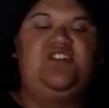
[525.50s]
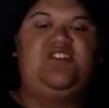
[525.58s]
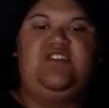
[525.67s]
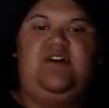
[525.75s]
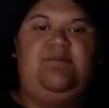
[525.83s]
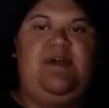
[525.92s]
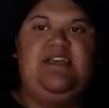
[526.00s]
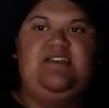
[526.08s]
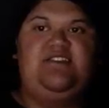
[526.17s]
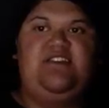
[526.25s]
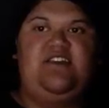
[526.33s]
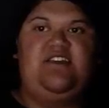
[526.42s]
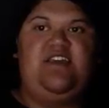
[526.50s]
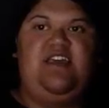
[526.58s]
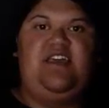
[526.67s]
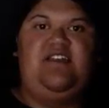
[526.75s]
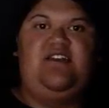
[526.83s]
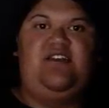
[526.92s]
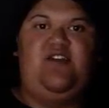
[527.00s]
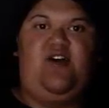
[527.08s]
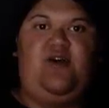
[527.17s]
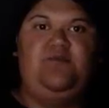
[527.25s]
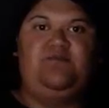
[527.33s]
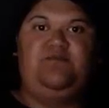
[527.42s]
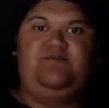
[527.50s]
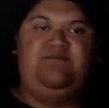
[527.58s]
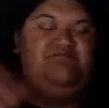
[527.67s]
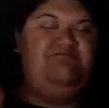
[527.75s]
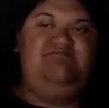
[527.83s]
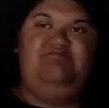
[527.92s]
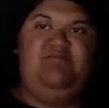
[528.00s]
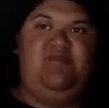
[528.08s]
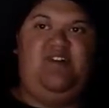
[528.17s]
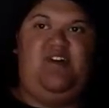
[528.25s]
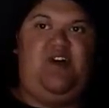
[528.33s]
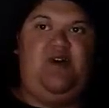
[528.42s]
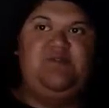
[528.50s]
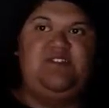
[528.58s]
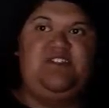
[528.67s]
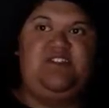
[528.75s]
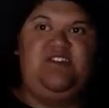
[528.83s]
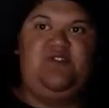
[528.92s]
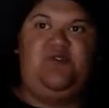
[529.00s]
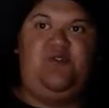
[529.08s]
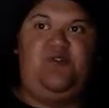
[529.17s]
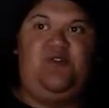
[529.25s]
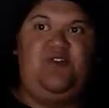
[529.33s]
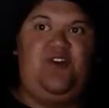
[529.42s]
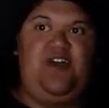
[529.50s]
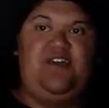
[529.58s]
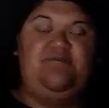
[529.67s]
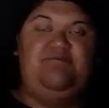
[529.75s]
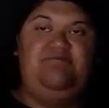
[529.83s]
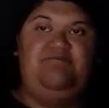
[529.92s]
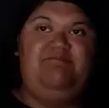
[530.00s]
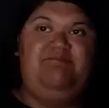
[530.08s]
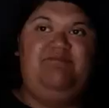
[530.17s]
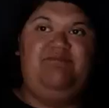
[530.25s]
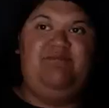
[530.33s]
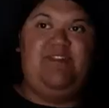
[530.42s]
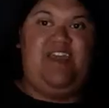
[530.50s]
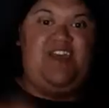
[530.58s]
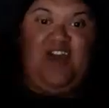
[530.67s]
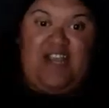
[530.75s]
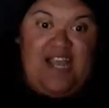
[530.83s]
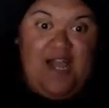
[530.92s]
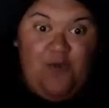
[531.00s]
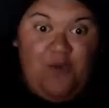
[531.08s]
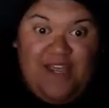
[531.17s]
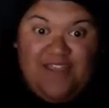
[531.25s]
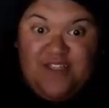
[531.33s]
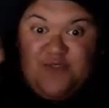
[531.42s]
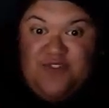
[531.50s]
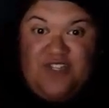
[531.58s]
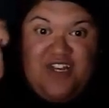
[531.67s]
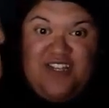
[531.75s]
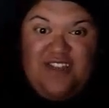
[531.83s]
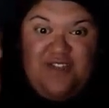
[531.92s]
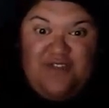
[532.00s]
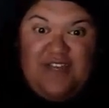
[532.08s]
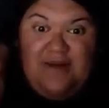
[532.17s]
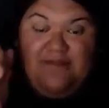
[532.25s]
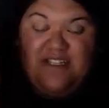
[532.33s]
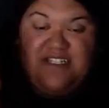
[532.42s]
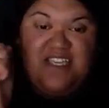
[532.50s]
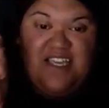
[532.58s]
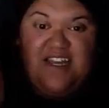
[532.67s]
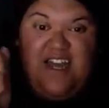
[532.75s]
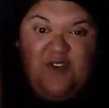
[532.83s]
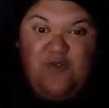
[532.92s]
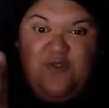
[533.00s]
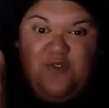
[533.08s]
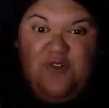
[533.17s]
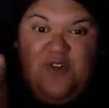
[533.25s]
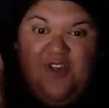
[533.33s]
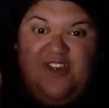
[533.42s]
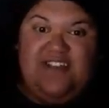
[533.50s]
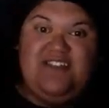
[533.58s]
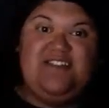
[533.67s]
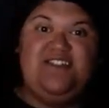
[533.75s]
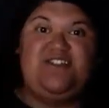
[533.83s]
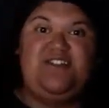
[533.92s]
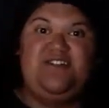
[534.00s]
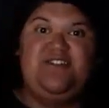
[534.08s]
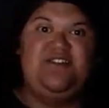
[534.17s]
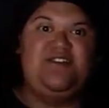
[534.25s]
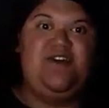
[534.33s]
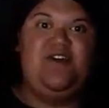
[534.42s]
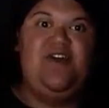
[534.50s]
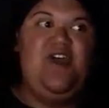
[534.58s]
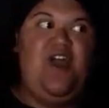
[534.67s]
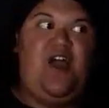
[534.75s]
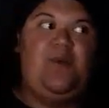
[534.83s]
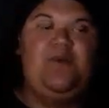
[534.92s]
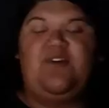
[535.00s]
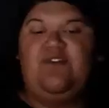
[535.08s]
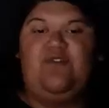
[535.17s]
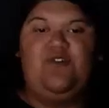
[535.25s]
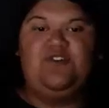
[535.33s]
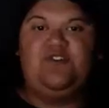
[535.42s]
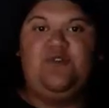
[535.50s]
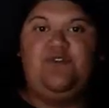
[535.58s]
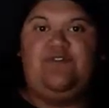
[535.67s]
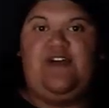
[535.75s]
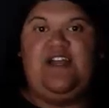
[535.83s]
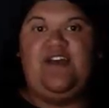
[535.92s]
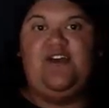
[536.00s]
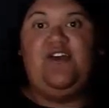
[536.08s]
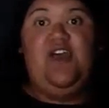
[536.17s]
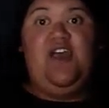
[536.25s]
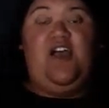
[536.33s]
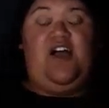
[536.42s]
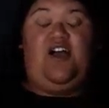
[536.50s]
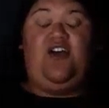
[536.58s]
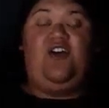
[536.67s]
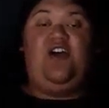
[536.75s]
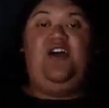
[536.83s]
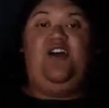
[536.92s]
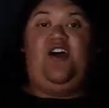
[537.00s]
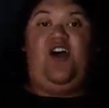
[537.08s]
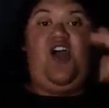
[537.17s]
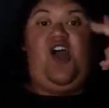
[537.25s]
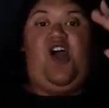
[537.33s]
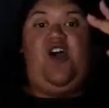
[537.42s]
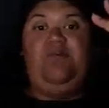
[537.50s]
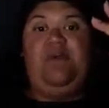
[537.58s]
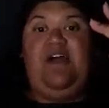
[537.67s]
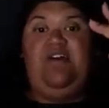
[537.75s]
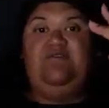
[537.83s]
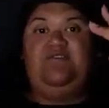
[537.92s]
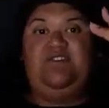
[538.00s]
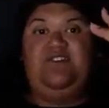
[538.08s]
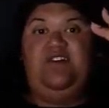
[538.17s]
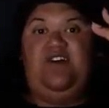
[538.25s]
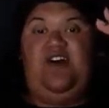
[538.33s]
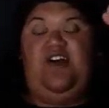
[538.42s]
Just amazing, and I'm just in awe, like, and I can't wait. This was only the second aku session, so I'm looking forward to it, whānau. Alright, I'm out.